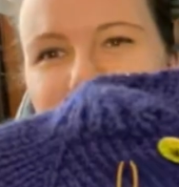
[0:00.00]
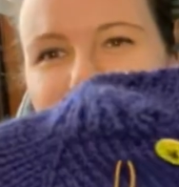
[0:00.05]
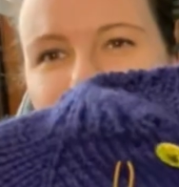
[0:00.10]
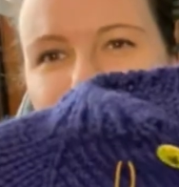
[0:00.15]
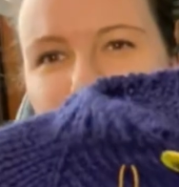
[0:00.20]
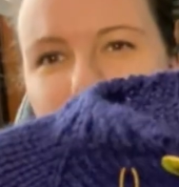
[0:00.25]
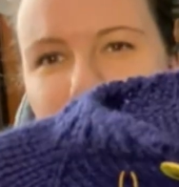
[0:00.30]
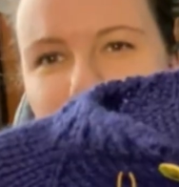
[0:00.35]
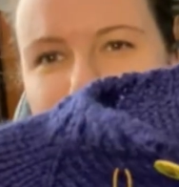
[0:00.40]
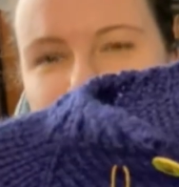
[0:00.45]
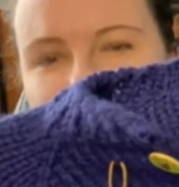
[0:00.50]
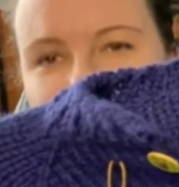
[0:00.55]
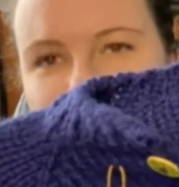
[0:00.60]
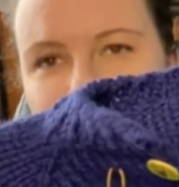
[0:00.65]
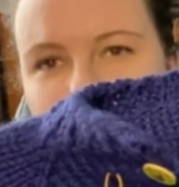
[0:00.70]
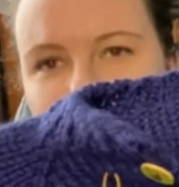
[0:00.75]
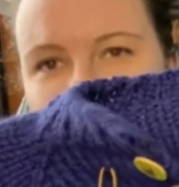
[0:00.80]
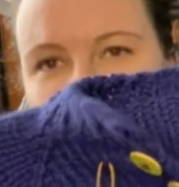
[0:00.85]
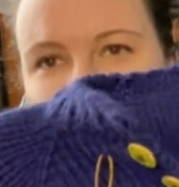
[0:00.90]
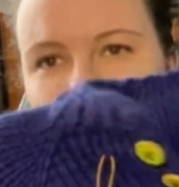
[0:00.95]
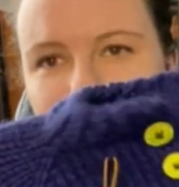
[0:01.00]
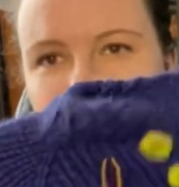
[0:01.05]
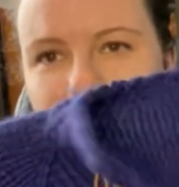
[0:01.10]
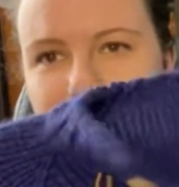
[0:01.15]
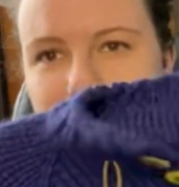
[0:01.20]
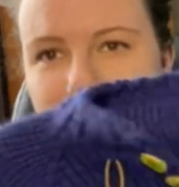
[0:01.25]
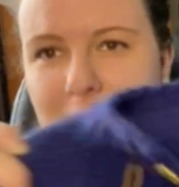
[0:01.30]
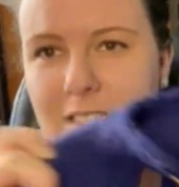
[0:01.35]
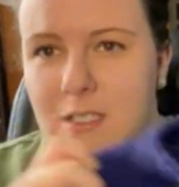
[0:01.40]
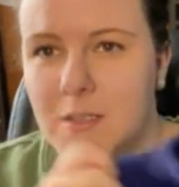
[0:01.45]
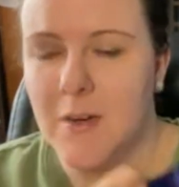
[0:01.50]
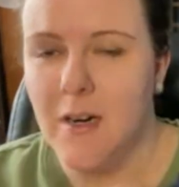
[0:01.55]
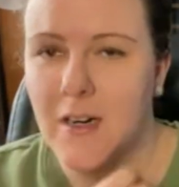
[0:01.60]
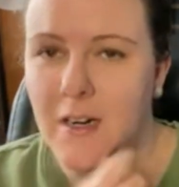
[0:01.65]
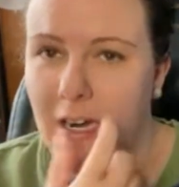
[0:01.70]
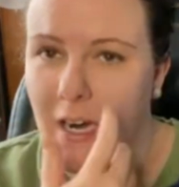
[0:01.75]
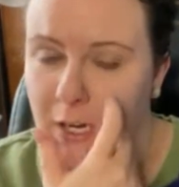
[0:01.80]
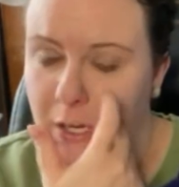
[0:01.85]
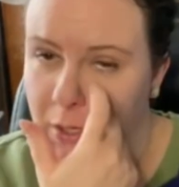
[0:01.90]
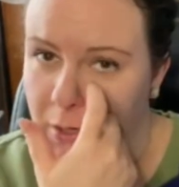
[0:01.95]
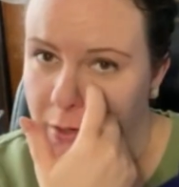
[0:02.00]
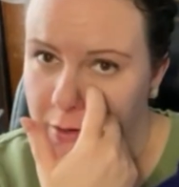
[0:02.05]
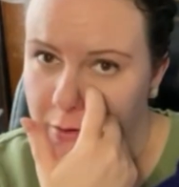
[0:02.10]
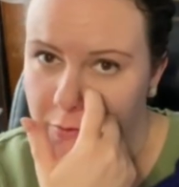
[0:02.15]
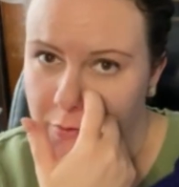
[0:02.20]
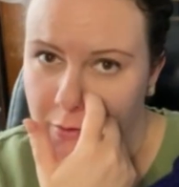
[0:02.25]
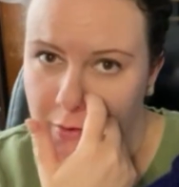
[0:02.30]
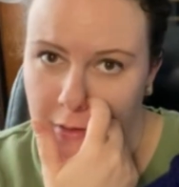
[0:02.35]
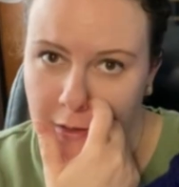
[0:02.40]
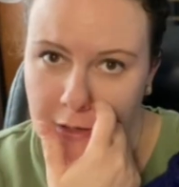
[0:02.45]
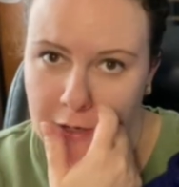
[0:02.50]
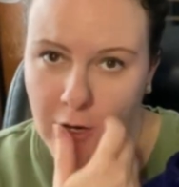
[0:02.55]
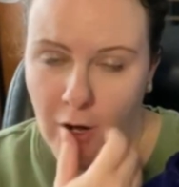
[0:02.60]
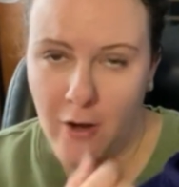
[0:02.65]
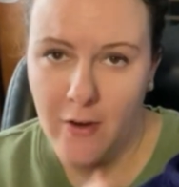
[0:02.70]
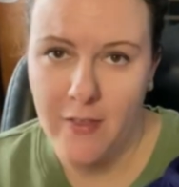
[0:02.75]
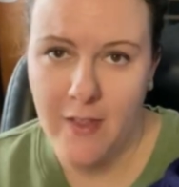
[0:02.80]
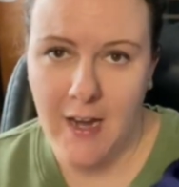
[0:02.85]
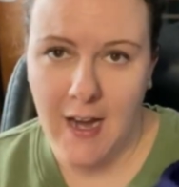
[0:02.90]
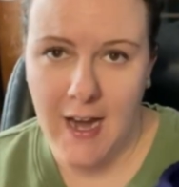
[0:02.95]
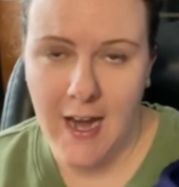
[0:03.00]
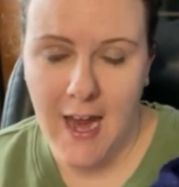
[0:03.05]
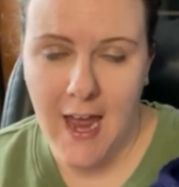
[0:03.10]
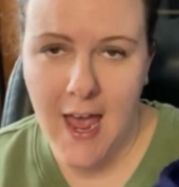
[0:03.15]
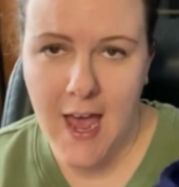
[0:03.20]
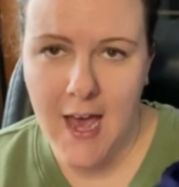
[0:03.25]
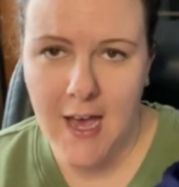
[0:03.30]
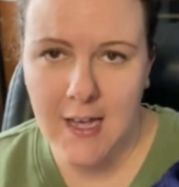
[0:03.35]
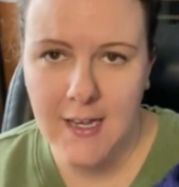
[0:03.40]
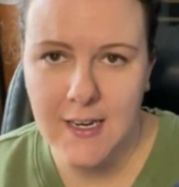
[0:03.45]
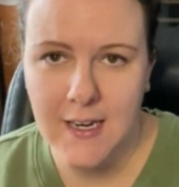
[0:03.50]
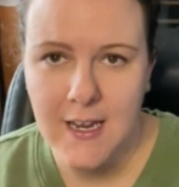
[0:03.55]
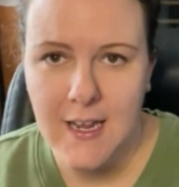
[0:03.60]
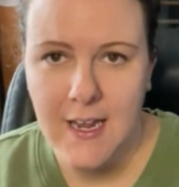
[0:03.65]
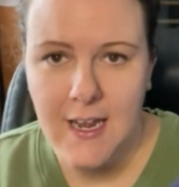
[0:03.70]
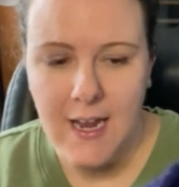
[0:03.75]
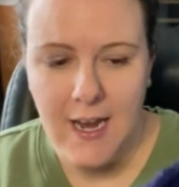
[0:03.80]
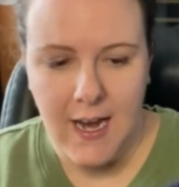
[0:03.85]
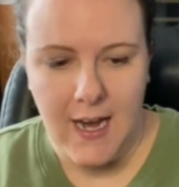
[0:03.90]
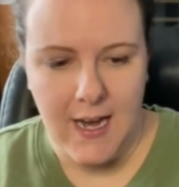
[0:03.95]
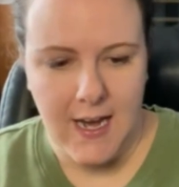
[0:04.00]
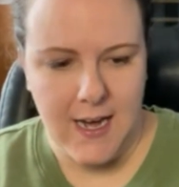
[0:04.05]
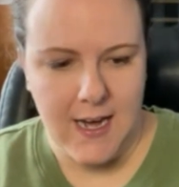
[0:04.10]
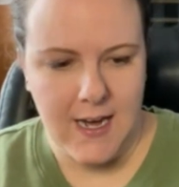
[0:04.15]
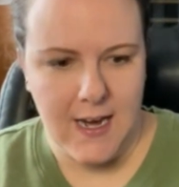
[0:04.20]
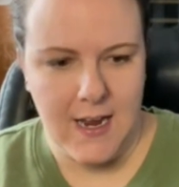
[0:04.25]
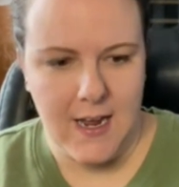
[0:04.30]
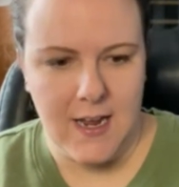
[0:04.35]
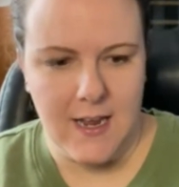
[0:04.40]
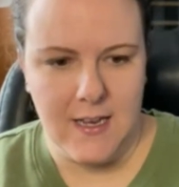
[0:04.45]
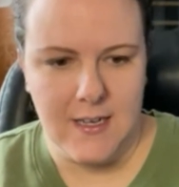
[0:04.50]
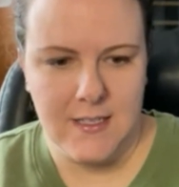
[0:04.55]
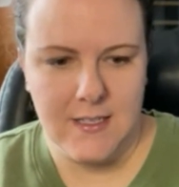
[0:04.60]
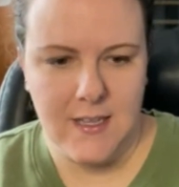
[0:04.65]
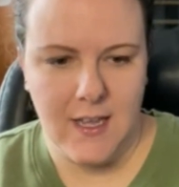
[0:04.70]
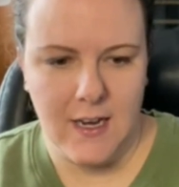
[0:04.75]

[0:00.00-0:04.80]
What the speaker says: I wanted to get the biggest size sweater I could for the yarn that I had, and that